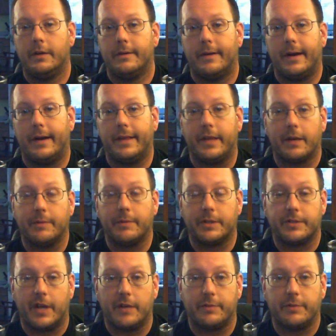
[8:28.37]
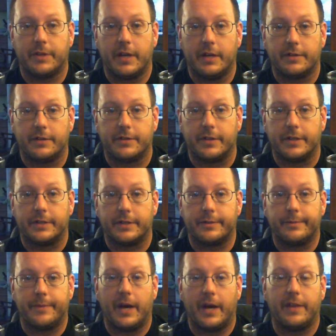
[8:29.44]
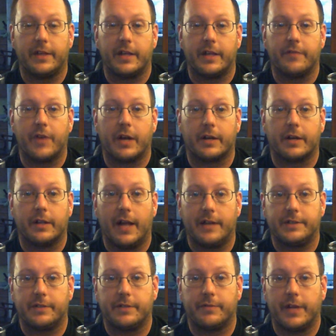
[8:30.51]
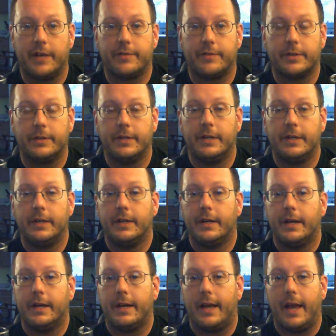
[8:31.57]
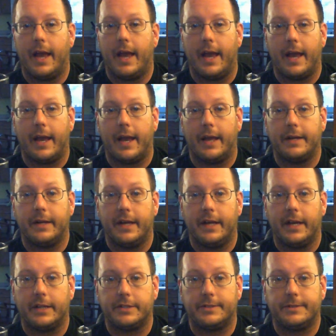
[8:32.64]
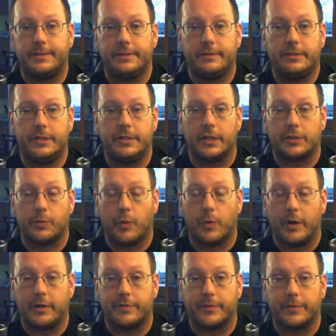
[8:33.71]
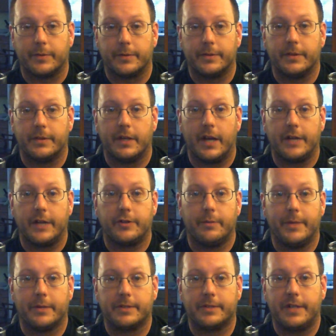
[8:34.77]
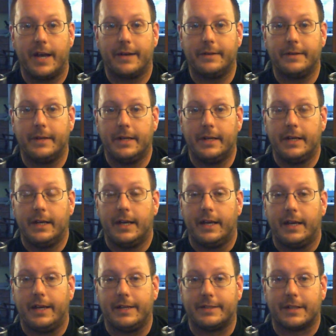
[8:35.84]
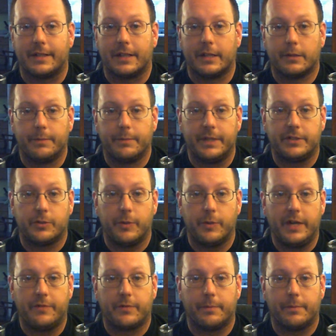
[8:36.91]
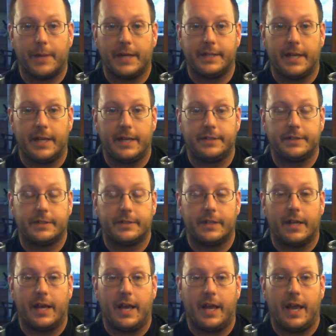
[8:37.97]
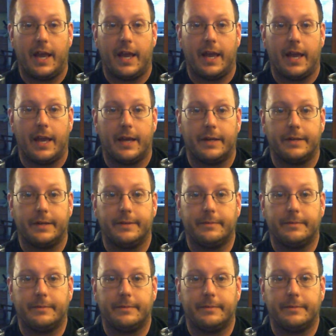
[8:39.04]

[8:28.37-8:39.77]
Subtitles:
I think I'm going to side with Guinness on this. I think they've got a classic flavor, and it's just wonderful. The Nitro Milk Stout is a little bit sweet for my taste, and